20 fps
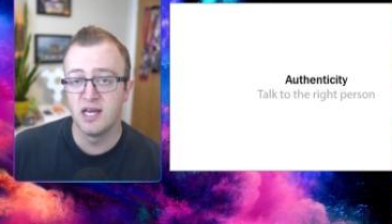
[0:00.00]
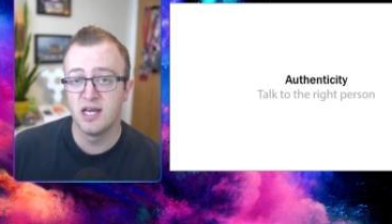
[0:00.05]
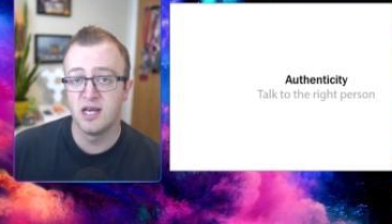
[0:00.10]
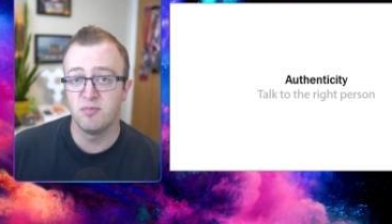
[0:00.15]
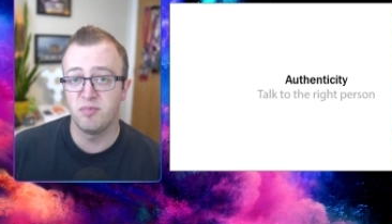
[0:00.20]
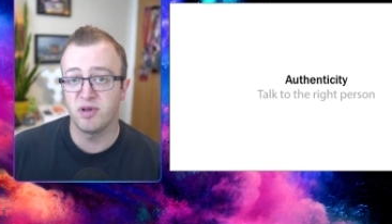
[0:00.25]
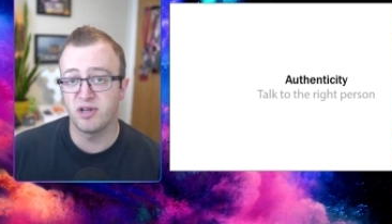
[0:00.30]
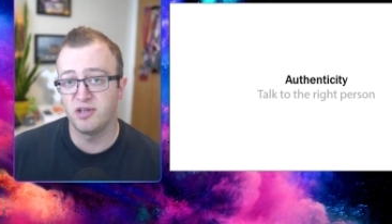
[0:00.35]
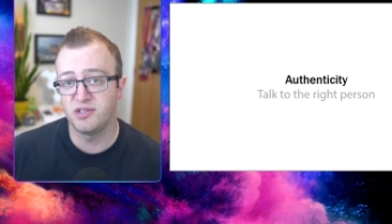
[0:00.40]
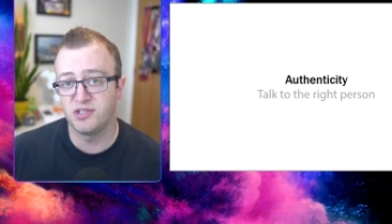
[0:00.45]

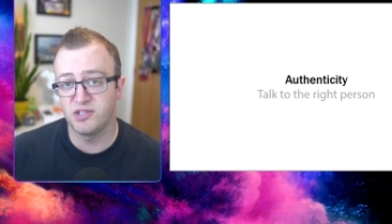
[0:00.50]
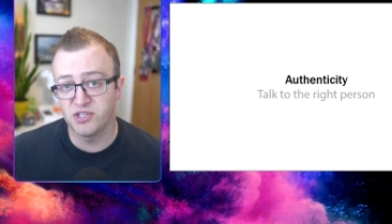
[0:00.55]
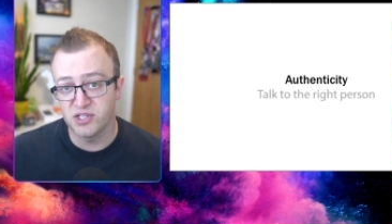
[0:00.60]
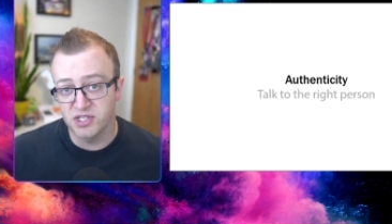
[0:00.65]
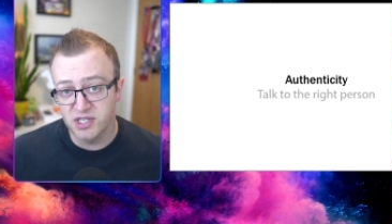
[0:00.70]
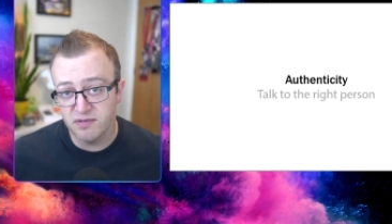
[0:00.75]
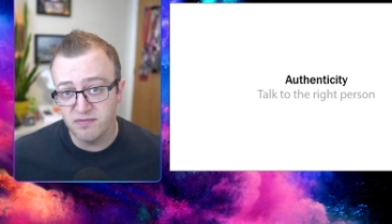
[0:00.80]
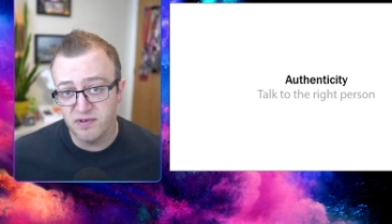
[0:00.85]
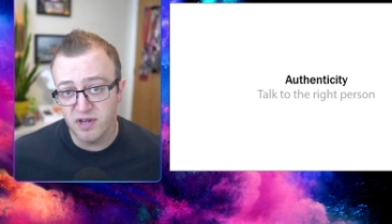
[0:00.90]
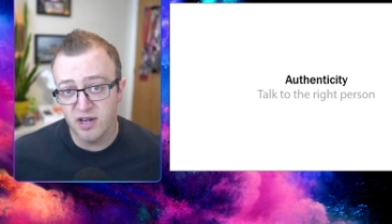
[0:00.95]
because the
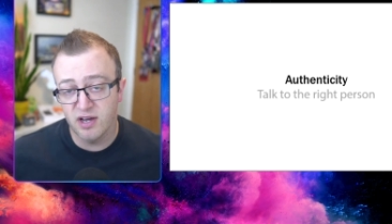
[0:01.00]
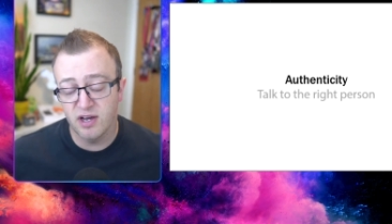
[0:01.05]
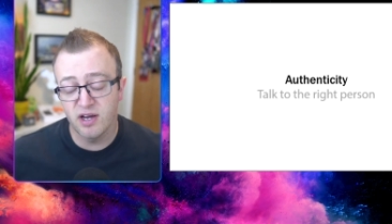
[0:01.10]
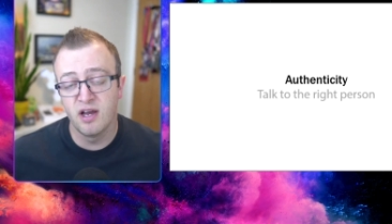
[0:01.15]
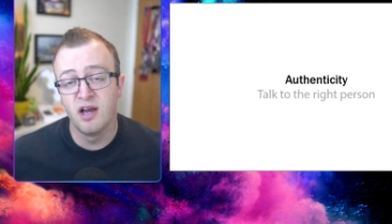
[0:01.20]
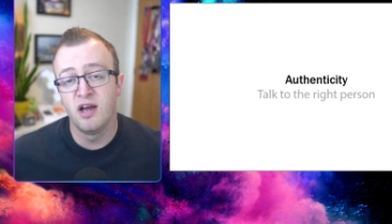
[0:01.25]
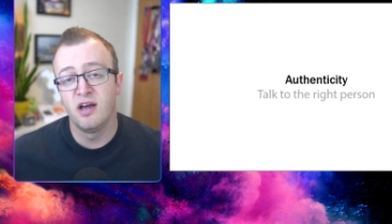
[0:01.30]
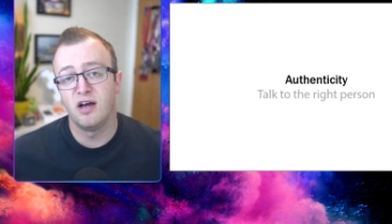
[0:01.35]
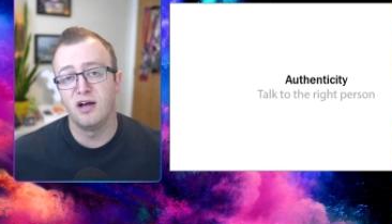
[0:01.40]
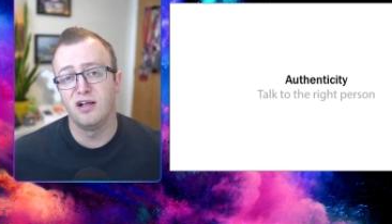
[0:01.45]
certificate
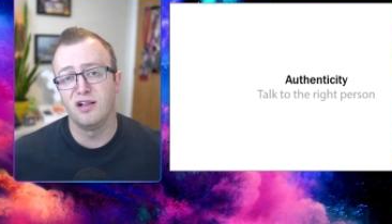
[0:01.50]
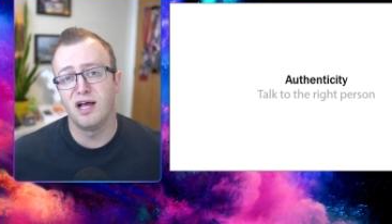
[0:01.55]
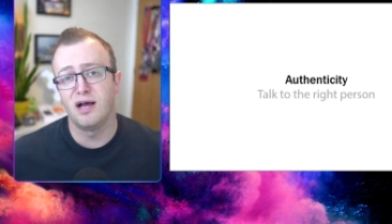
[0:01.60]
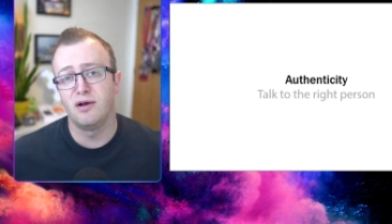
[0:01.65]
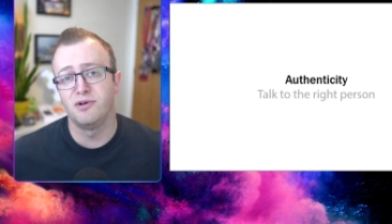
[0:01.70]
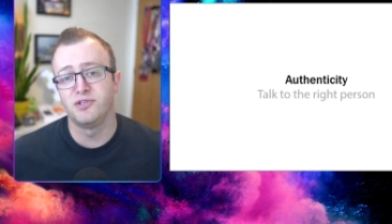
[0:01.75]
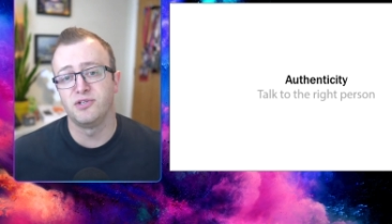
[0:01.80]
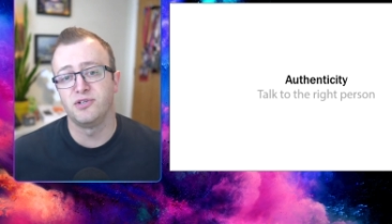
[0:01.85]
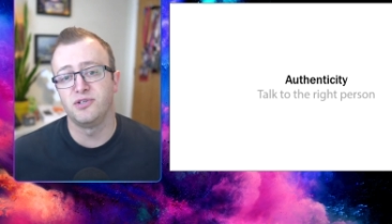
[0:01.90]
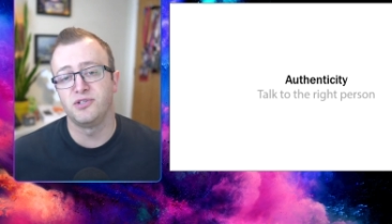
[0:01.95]
allows
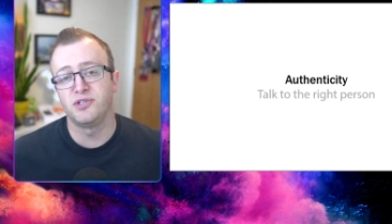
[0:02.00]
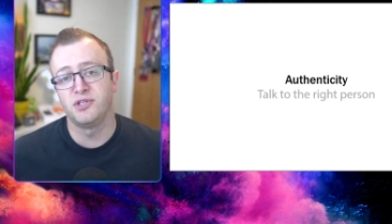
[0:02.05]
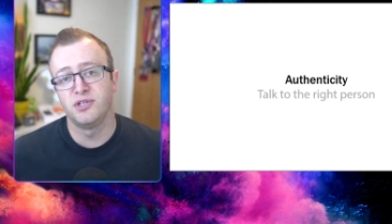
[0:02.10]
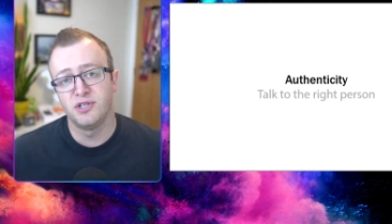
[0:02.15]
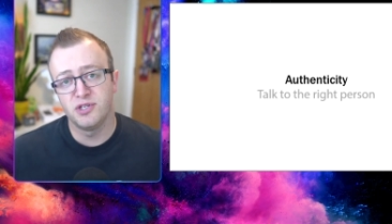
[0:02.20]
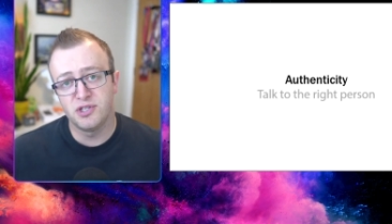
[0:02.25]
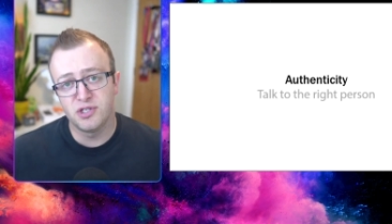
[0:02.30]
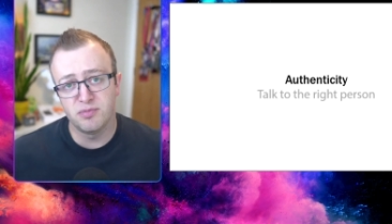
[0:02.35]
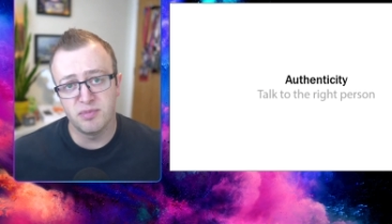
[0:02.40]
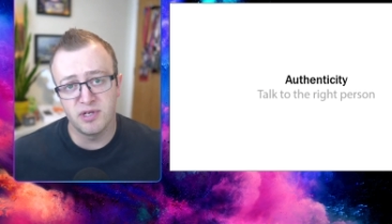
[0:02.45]
us
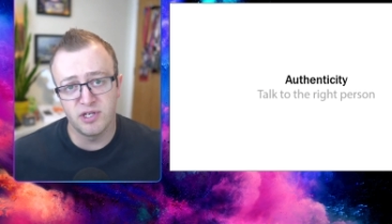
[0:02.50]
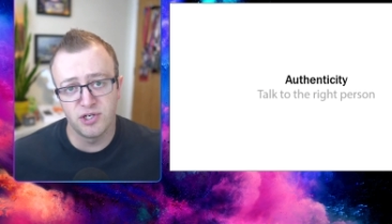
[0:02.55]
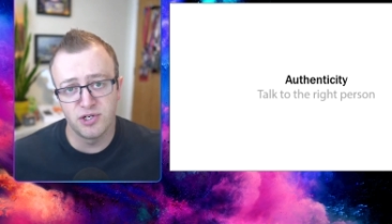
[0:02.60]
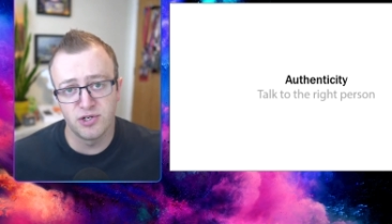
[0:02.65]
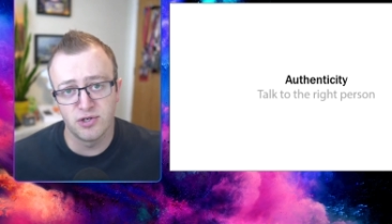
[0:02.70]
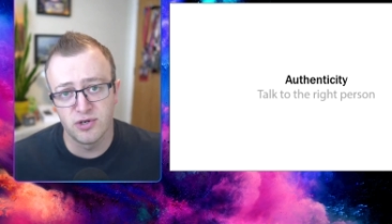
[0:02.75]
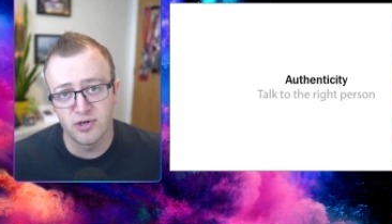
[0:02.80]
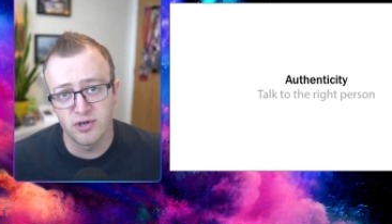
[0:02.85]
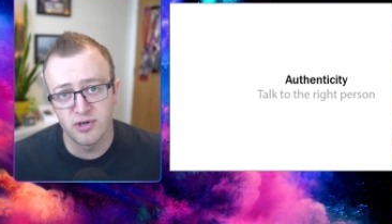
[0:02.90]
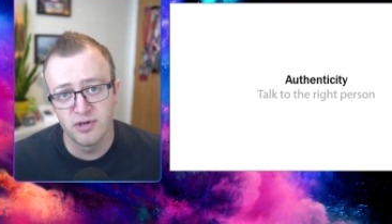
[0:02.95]
to be
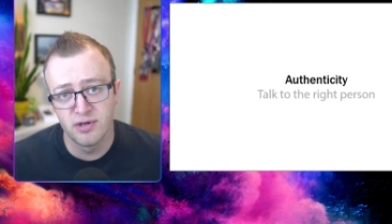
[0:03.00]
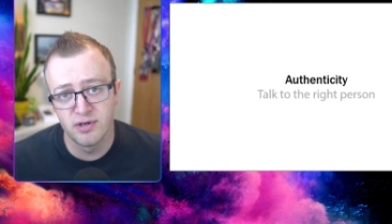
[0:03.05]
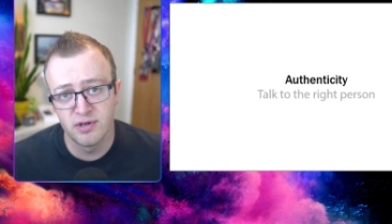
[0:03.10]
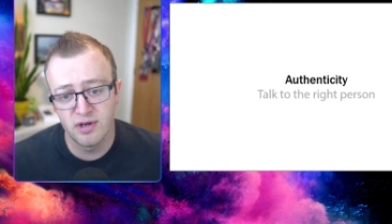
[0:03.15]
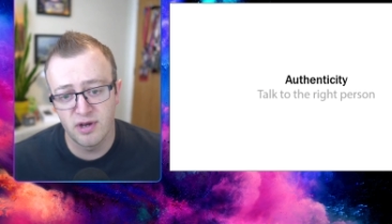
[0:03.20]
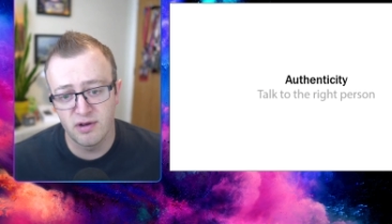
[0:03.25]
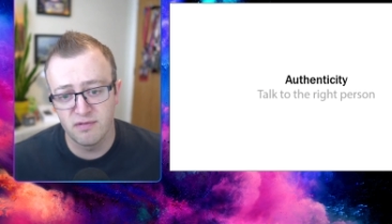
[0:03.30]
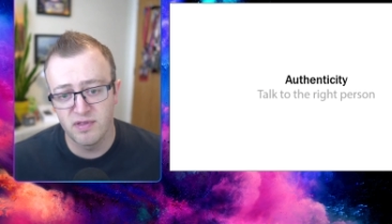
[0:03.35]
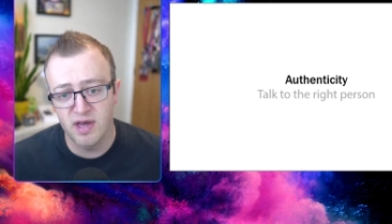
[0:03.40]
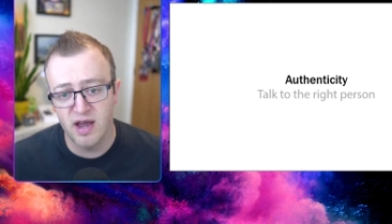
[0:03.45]
sure
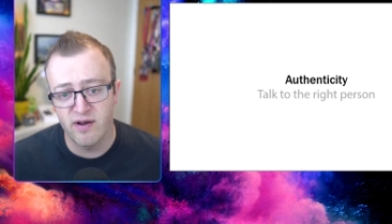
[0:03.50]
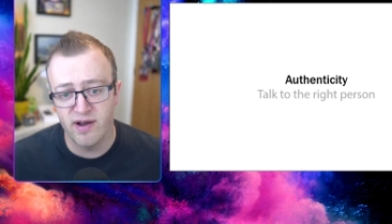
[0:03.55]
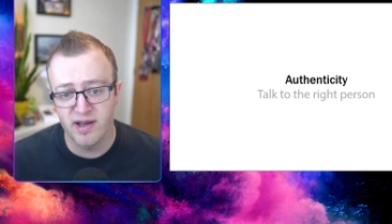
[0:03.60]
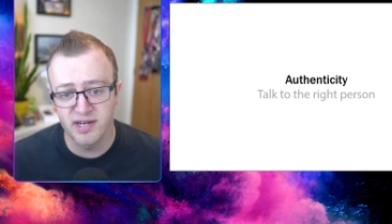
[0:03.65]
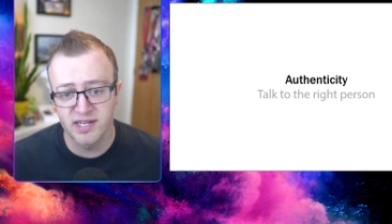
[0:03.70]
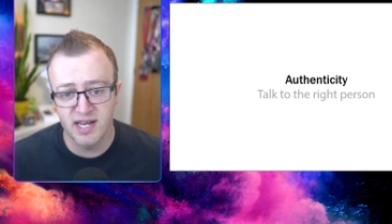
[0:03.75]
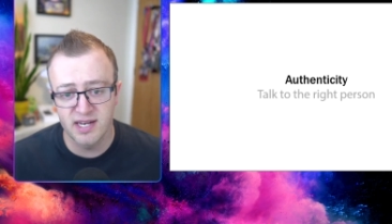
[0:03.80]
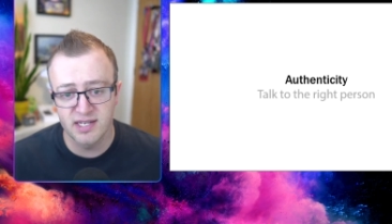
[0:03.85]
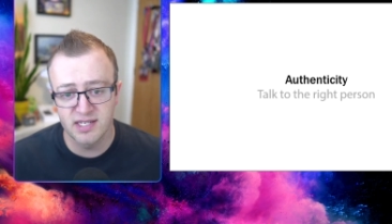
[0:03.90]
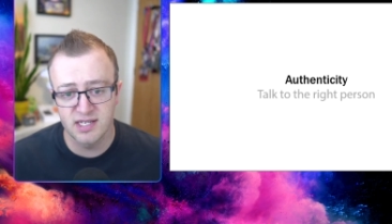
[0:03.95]
of their
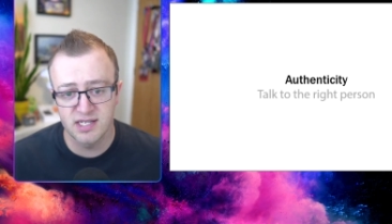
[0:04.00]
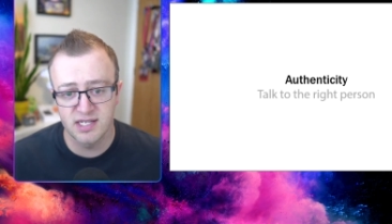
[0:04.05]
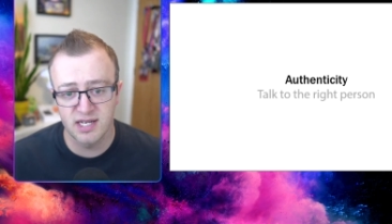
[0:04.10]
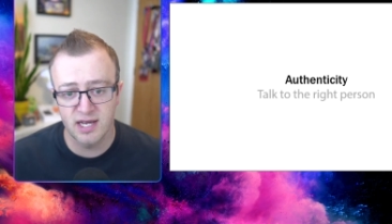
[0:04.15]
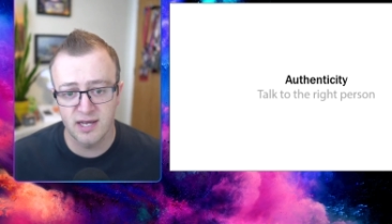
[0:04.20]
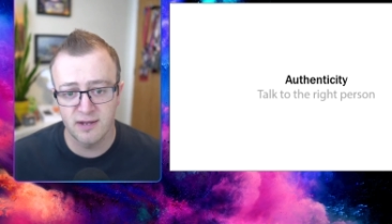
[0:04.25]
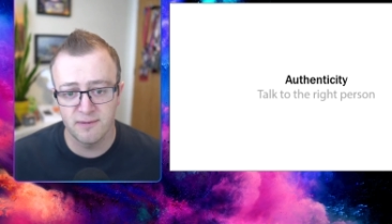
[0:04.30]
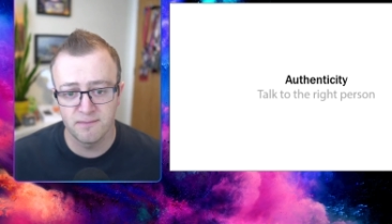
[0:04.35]
identity.